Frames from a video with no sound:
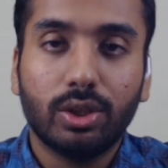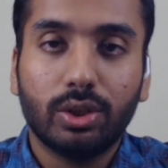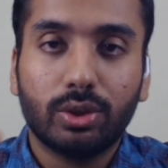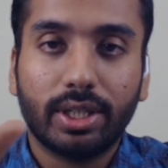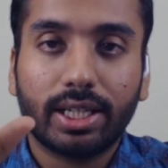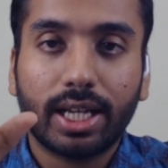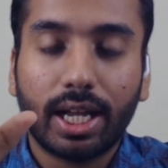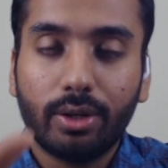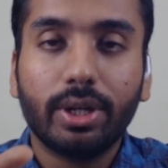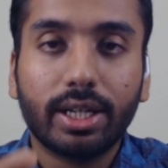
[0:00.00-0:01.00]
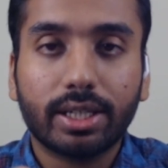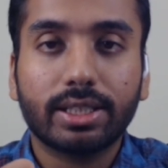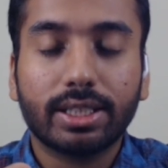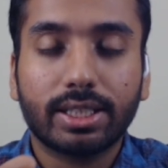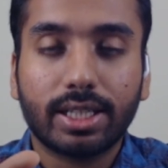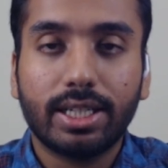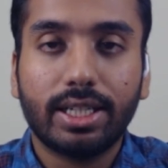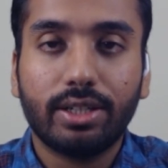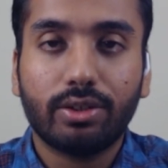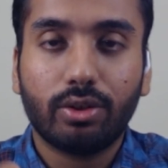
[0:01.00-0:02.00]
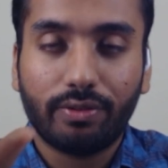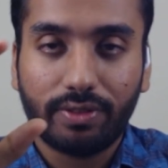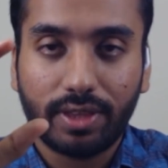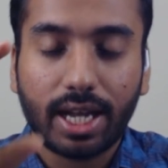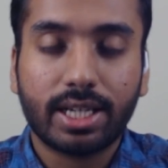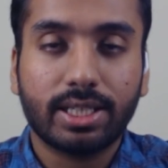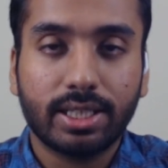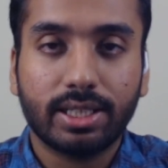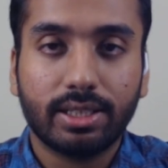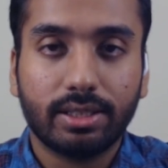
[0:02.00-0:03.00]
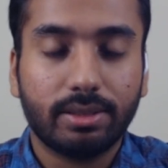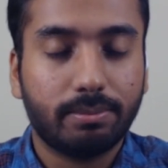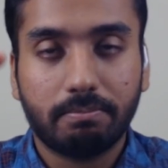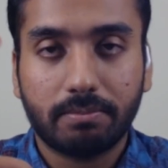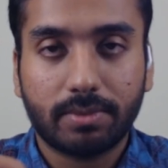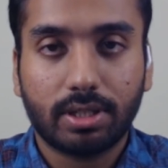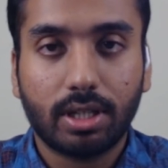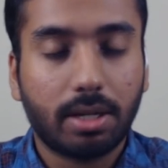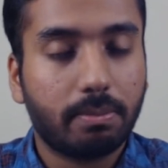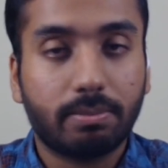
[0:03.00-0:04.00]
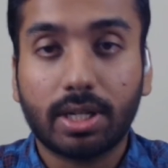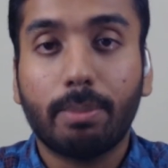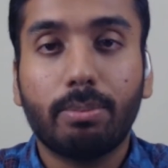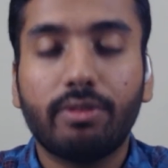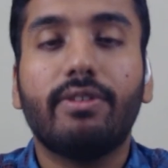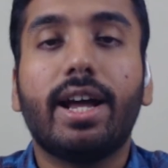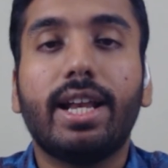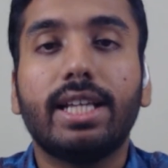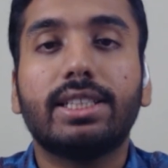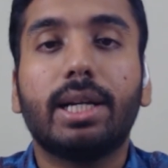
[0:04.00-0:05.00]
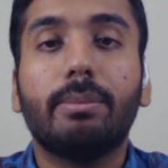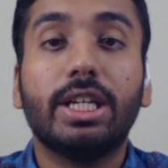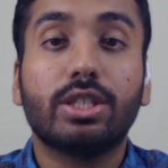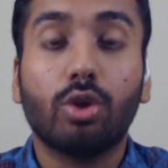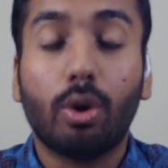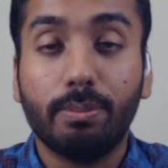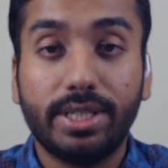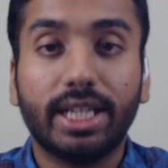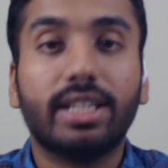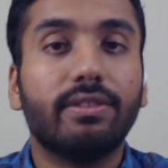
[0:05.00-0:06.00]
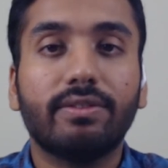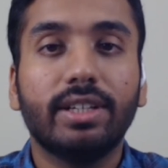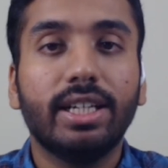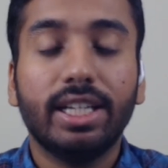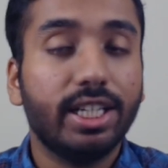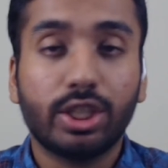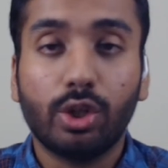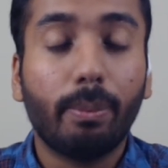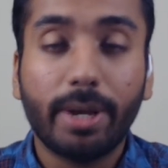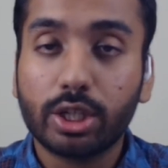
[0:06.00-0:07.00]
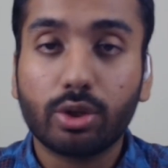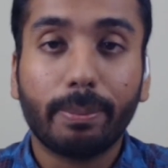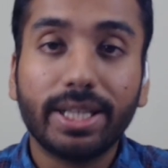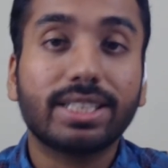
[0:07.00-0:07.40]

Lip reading: So the caloric content of that cup of vanilla ice cream is objective. It is not based on me, the